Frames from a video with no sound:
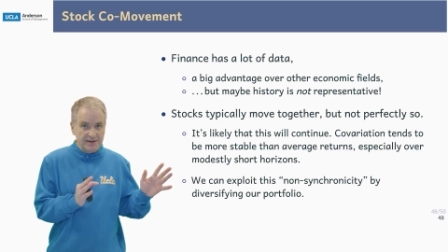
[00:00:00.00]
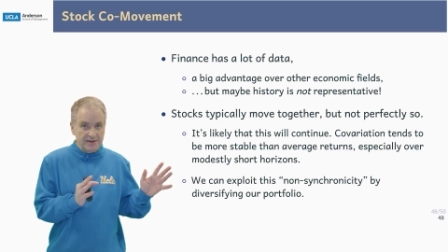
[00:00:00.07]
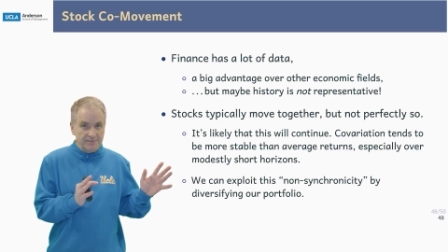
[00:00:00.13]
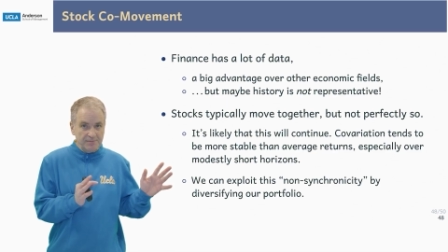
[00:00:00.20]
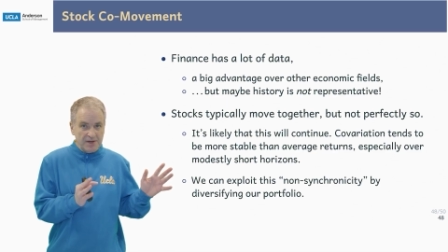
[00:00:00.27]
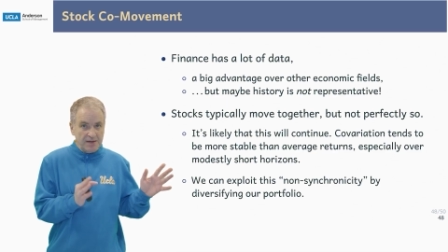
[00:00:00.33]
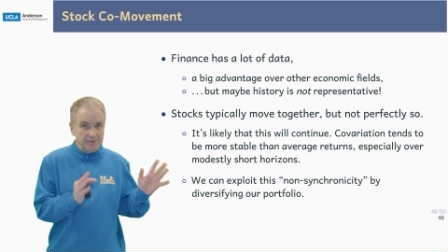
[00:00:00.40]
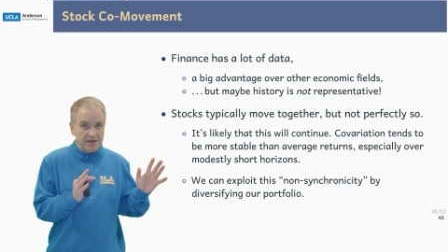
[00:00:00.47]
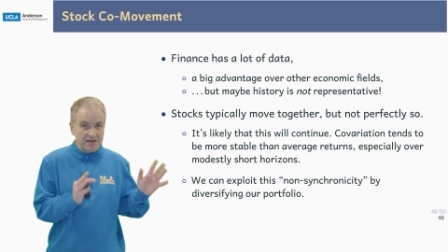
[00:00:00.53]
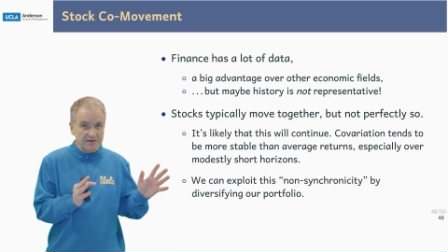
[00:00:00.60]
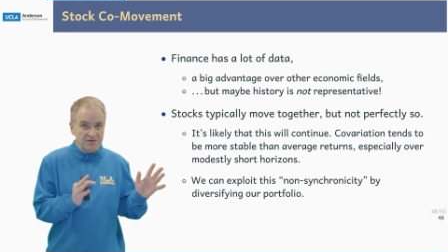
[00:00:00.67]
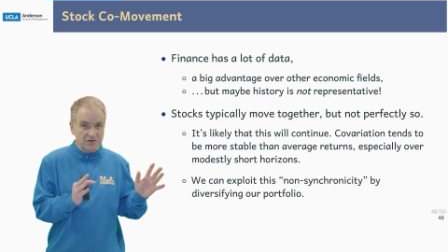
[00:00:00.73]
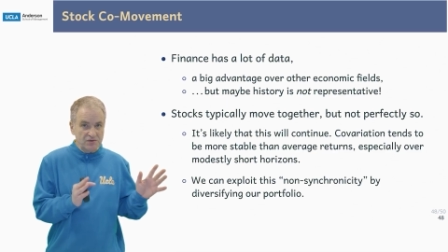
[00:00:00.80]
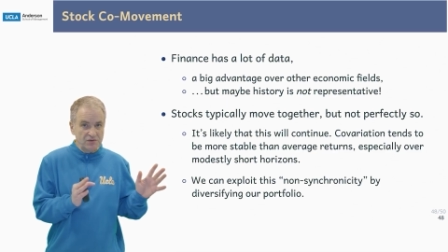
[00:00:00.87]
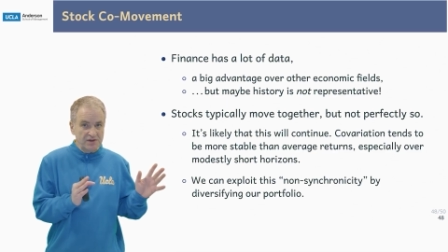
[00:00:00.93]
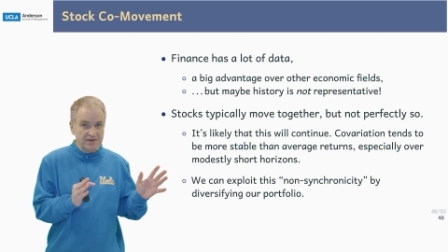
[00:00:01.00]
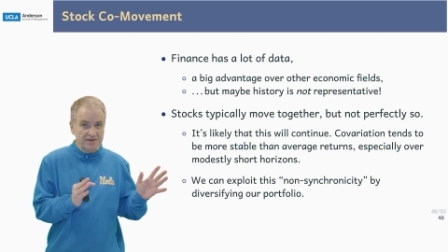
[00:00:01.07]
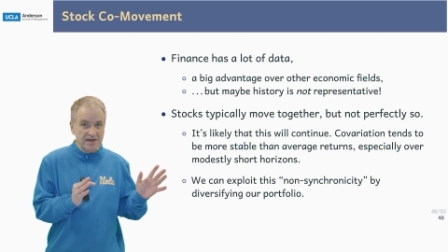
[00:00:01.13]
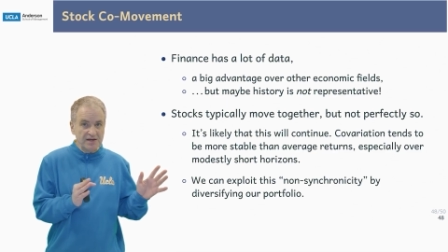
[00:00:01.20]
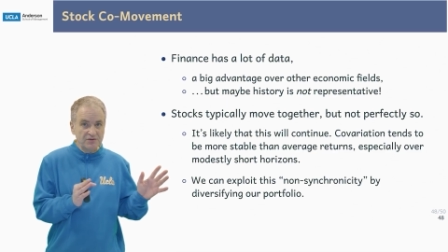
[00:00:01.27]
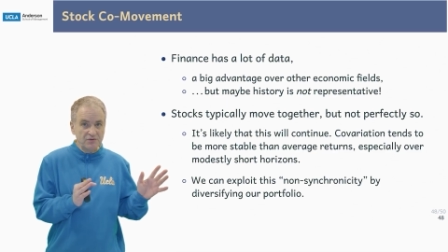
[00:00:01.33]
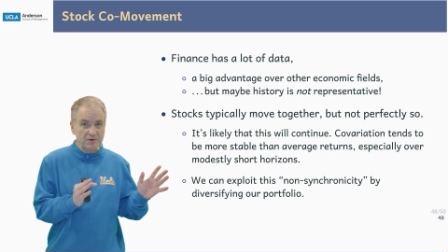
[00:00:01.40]
maybe history is
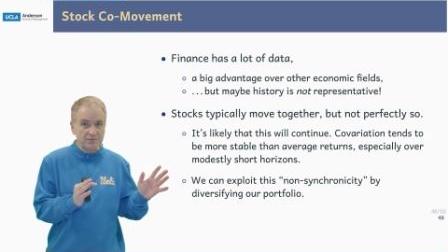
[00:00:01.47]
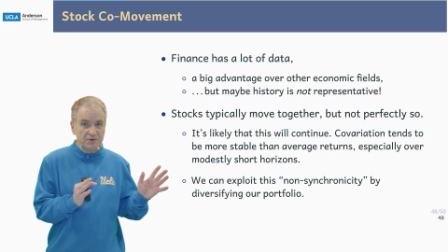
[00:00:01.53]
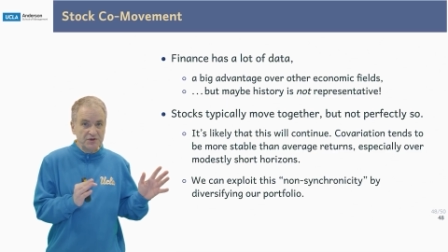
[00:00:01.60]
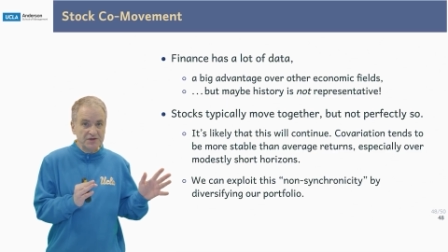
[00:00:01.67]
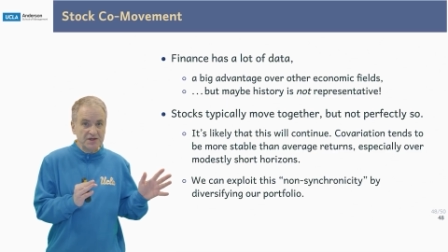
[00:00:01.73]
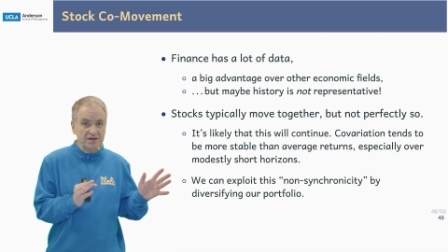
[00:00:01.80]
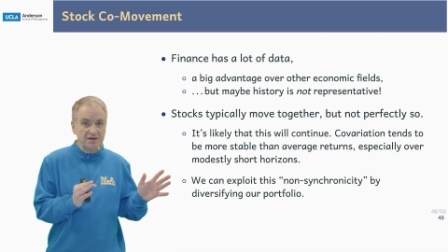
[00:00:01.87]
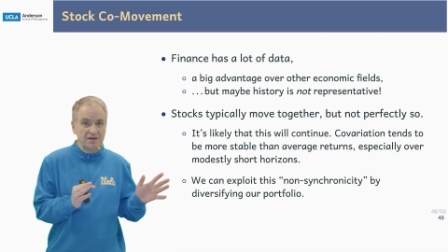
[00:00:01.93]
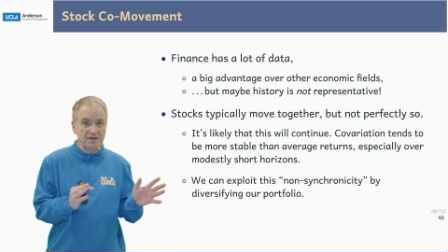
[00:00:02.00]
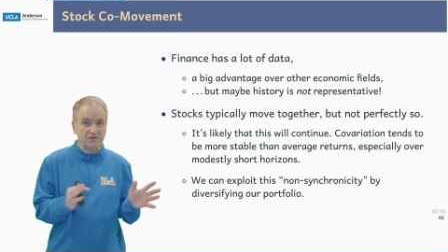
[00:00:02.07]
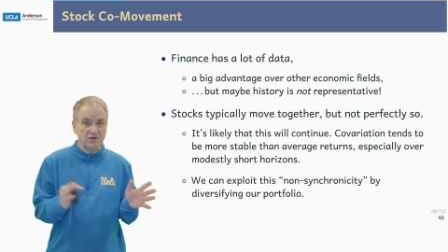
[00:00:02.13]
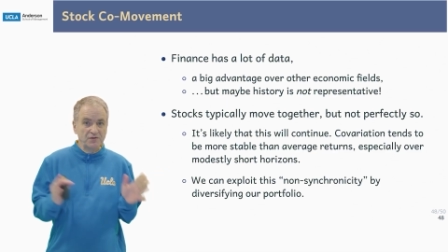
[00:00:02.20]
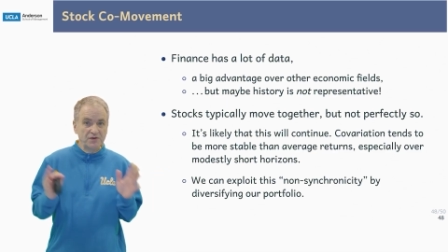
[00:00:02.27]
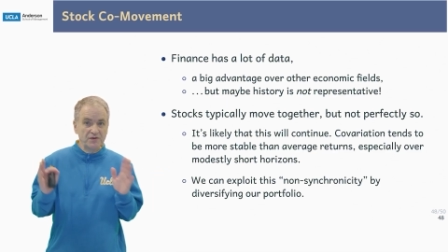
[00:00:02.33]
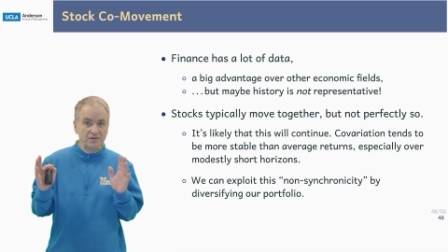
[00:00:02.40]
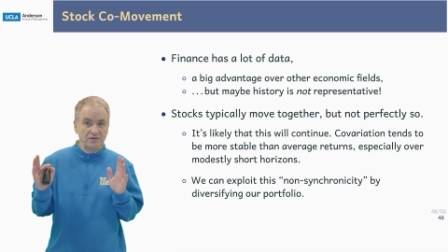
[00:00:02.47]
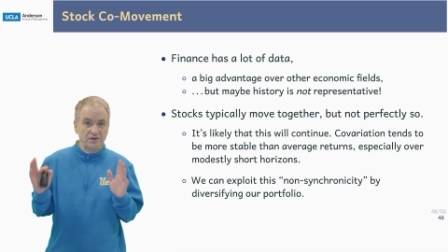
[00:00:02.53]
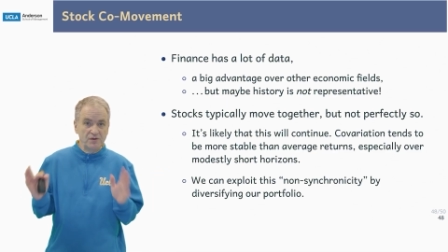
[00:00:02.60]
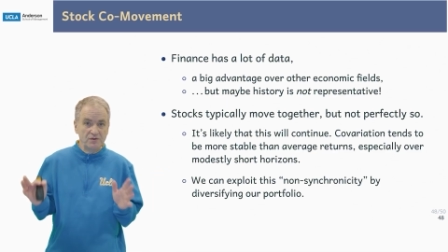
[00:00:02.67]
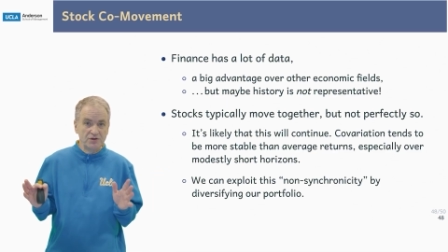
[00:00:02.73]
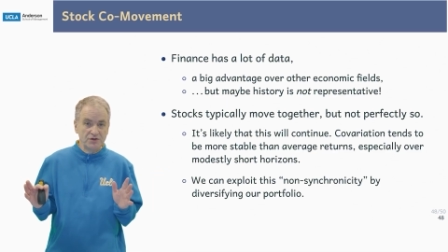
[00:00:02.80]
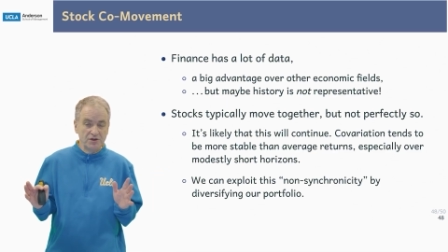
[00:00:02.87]
not representative of the
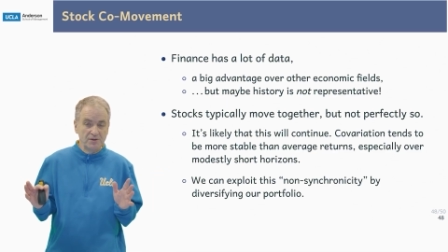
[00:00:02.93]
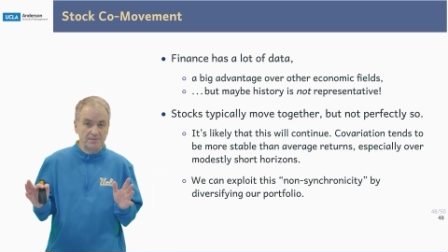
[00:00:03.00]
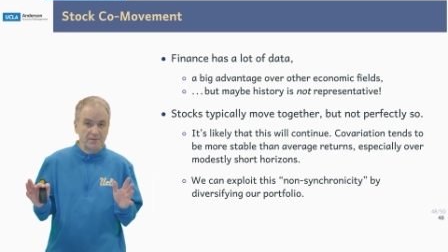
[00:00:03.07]
future.